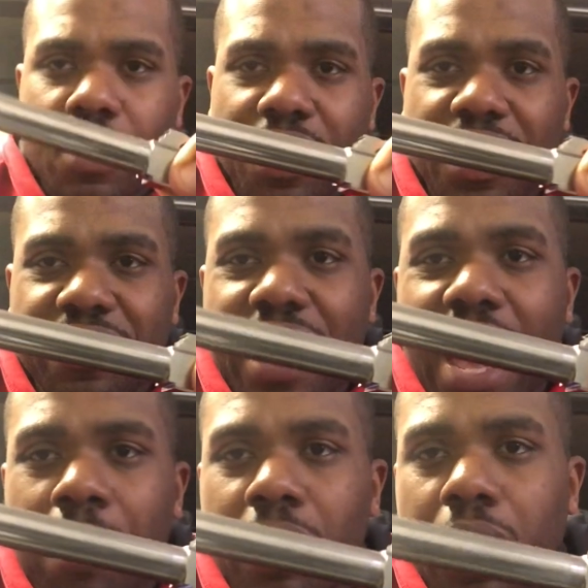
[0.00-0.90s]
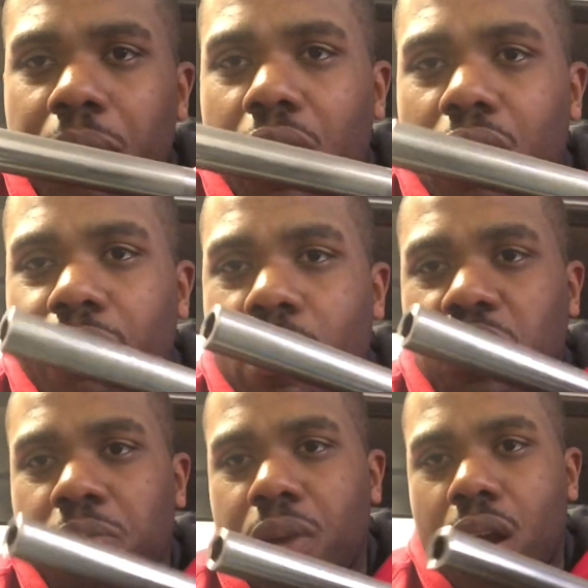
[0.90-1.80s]
this 9mm
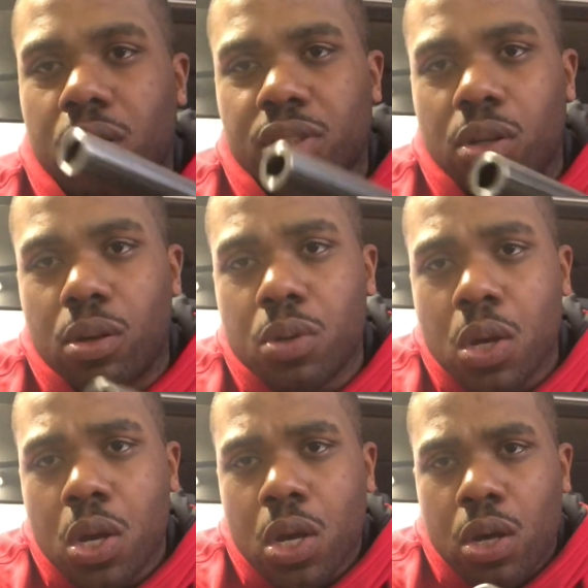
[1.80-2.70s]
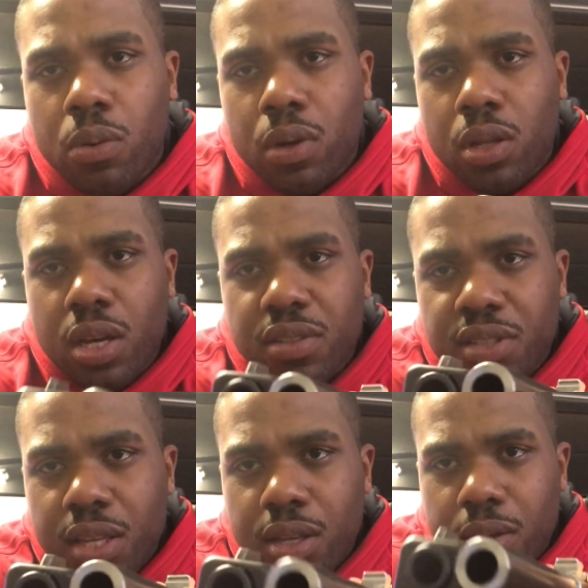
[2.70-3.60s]
conversion barrel. So look and
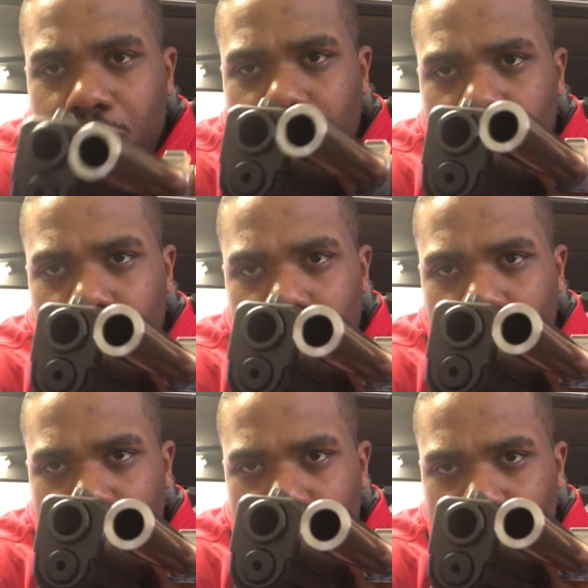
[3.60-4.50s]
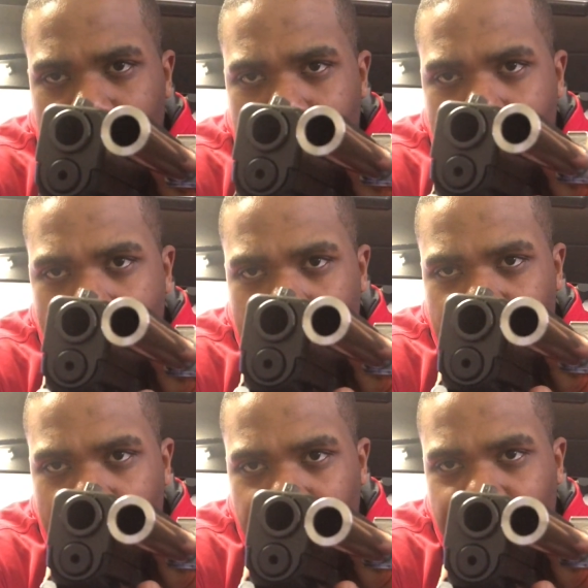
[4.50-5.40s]
see the barrels, and
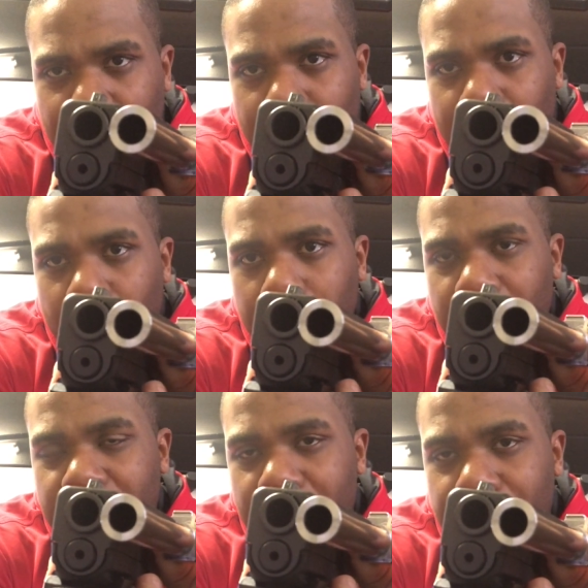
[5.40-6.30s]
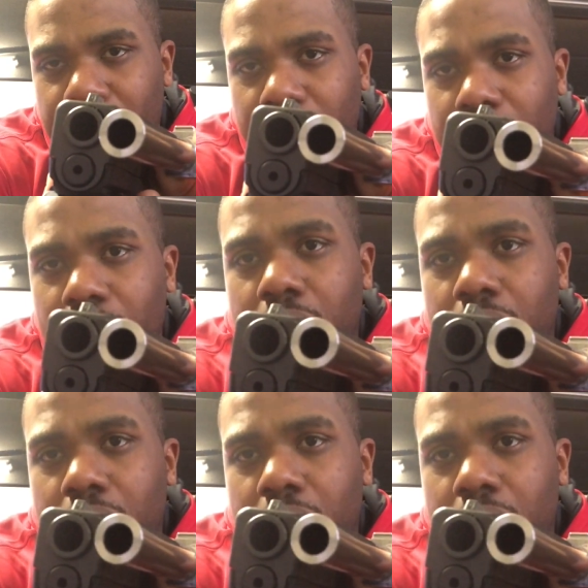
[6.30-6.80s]
obviously they look a little bit differently.